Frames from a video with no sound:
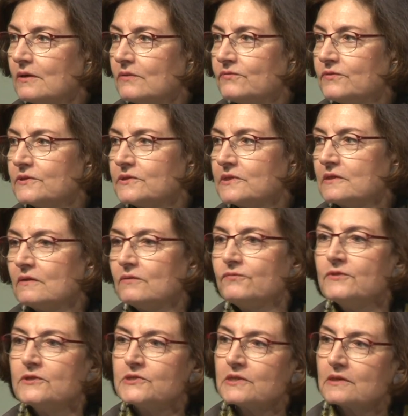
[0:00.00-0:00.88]
phys-
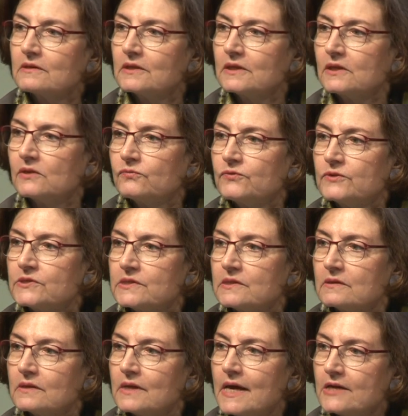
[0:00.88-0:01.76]
physically and
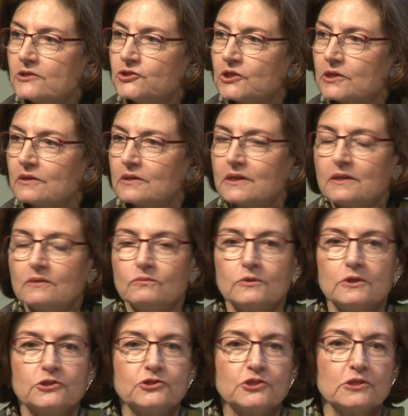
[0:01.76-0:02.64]
physiologically,
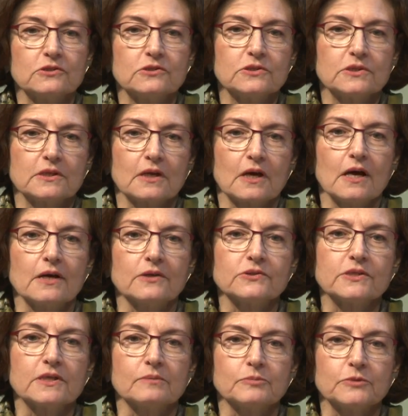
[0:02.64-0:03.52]
which is the
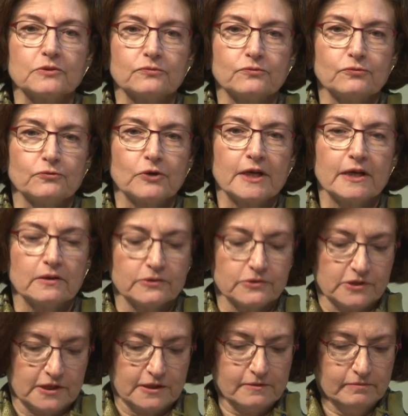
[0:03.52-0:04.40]
concept of
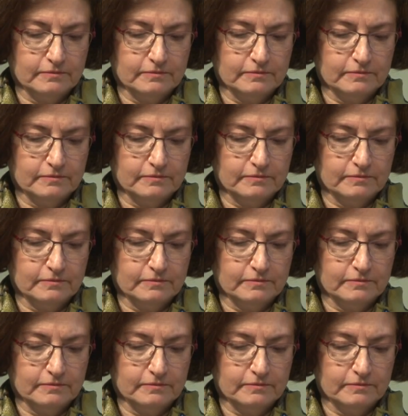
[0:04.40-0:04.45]
frailty.